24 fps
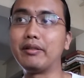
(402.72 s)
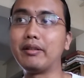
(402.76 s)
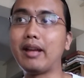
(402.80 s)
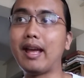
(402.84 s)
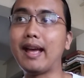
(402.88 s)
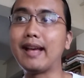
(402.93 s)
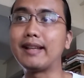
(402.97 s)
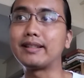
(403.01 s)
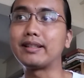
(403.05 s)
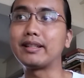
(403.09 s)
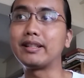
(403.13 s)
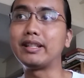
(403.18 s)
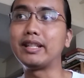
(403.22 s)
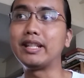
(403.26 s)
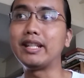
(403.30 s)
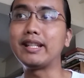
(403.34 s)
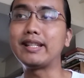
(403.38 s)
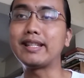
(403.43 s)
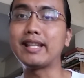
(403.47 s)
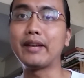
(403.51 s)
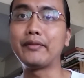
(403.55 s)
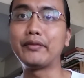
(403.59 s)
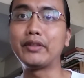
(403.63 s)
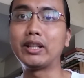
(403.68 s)
as a
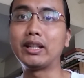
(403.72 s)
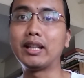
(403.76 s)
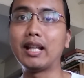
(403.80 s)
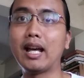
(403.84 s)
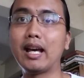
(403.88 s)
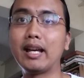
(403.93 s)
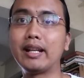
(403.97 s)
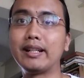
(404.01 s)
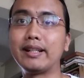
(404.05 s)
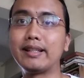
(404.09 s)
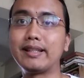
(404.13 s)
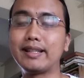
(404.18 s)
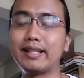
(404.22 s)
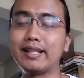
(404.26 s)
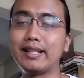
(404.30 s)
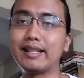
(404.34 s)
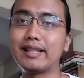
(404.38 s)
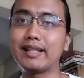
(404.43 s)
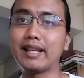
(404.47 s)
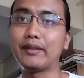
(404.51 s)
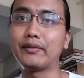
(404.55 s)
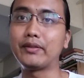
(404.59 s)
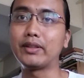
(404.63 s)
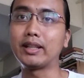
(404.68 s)
D7 line, a
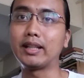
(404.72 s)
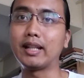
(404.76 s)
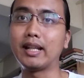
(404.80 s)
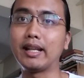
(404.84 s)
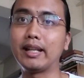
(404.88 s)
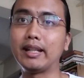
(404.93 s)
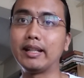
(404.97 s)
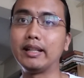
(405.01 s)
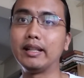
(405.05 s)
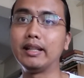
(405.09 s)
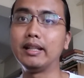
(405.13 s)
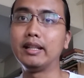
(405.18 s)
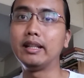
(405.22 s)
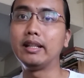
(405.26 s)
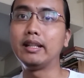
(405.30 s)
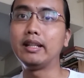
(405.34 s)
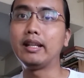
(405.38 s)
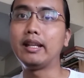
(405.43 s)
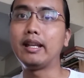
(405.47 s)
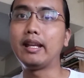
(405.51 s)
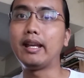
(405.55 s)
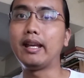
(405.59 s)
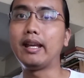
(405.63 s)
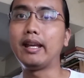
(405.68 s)
C7 line,
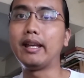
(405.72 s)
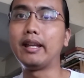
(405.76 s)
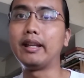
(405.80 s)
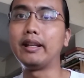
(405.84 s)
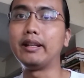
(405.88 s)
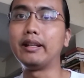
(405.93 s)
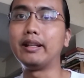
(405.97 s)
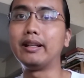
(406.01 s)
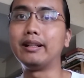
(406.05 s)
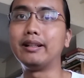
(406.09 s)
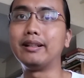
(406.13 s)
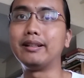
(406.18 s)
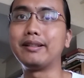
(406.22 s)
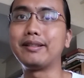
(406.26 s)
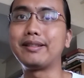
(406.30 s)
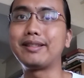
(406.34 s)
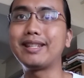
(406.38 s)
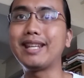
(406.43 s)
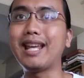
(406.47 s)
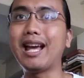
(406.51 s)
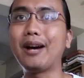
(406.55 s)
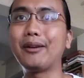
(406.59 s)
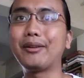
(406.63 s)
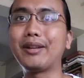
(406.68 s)
and
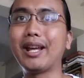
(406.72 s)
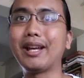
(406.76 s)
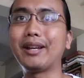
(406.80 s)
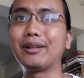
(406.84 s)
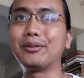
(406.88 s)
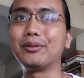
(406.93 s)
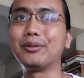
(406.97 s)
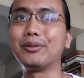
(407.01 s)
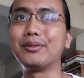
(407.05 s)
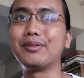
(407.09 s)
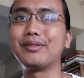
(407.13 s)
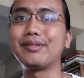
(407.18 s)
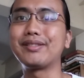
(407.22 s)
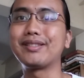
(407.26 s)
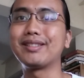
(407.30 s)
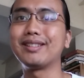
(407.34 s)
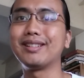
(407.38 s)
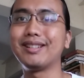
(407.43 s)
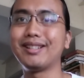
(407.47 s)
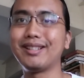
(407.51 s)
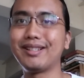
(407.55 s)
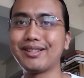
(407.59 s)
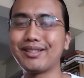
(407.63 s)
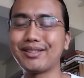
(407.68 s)
see how that
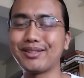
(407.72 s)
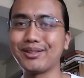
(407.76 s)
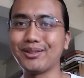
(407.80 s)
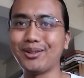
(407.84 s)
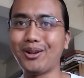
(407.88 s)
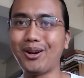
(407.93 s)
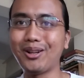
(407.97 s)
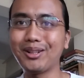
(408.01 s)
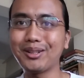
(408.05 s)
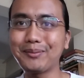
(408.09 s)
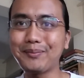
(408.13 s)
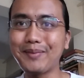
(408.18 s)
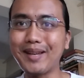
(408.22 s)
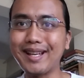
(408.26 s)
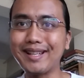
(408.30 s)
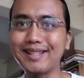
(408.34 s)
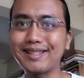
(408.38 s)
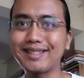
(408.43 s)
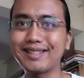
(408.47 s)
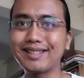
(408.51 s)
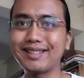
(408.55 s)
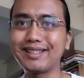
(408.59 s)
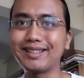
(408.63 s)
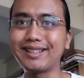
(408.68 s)
goes. So all the
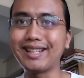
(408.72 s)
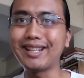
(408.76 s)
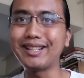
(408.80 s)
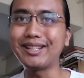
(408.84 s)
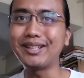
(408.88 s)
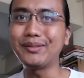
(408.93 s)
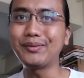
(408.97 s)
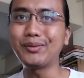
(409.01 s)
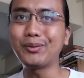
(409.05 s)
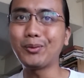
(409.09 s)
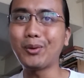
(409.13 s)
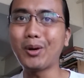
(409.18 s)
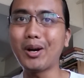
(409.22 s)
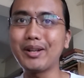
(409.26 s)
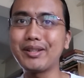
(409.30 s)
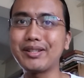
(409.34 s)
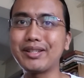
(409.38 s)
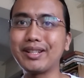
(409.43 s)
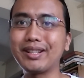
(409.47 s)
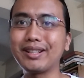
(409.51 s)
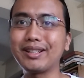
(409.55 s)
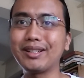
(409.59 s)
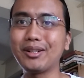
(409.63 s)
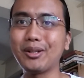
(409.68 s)
best. Thank you for
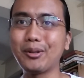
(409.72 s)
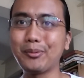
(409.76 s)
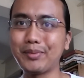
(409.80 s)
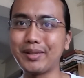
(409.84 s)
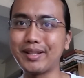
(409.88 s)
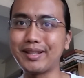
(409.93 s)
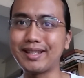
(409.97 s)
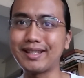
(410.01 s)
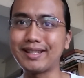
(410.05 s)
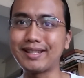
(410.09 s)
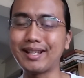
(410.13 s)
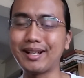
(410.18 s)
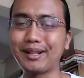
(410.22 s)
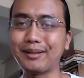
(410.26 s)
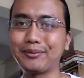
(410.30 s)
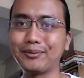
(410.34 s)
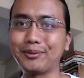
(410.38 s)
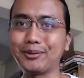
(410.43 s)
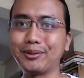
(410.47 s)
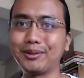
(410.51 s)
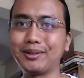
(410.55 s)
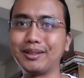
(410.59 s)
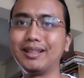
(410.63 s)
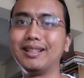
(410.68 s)
watching. Hope this is
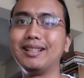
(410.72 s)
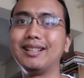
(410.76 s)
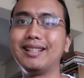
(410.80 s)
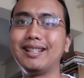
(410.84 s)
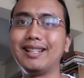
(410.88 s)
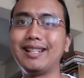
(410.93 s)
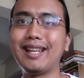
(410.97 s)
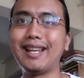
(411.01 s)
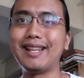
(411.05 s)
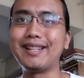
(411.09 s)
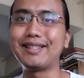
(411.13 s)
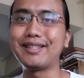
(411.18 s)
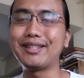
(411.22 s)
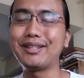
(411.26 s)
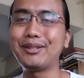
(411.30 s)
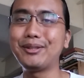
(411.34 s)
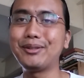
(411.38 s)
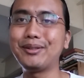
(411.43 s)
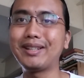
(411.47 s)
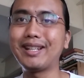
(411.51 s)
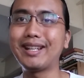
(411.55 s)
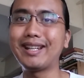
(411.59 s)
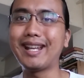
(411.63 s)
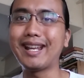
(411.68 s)
helpful, and see
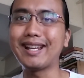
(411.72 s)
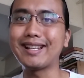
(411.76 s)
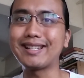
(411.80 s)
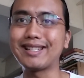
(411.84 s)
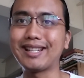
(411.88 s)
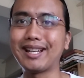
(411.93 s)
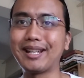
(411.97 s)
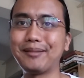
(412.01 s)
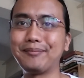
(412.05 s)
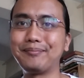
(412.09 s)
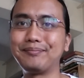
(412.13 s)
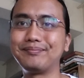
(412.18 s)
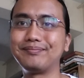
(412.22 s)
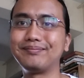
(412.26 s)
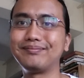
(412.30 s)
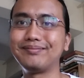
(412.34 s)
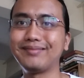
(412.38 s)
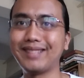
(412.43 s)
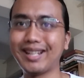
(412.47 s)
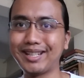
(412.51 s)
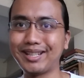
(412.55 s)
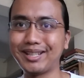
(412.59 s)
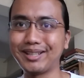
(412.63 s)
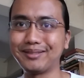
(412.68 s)
you again next time.
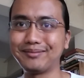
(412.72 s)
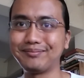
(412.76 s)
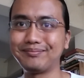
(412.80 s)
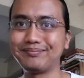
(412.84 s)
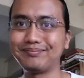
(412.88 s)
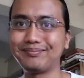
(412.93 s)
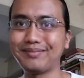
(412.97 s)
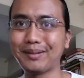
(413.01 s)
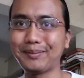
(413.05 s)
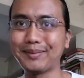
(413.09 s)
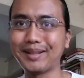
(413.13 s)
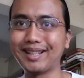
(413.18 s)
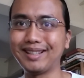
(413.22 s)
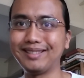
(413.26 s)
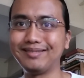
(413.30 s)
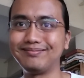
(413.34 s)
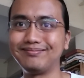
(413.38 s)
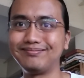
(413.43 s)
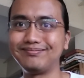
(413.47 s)
Thank you. Bye-bye.